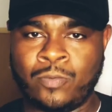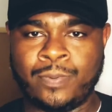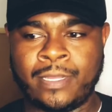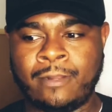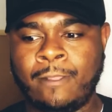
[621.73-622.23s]

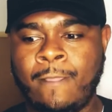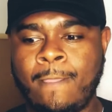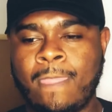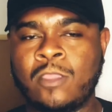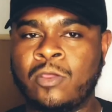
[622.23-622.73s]
But,
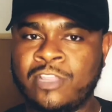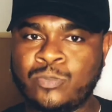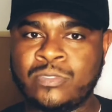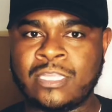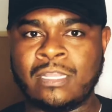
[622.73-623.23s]
you know, this
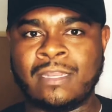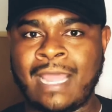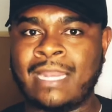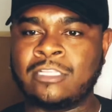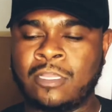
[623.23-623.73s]
particular
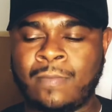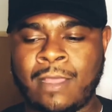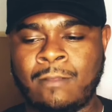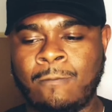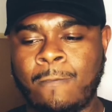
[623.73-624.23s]
night I took them
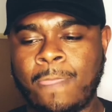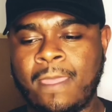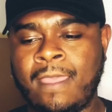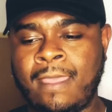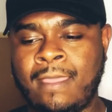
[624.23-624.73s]
out
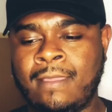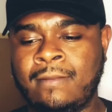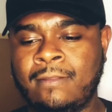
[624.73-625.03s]
and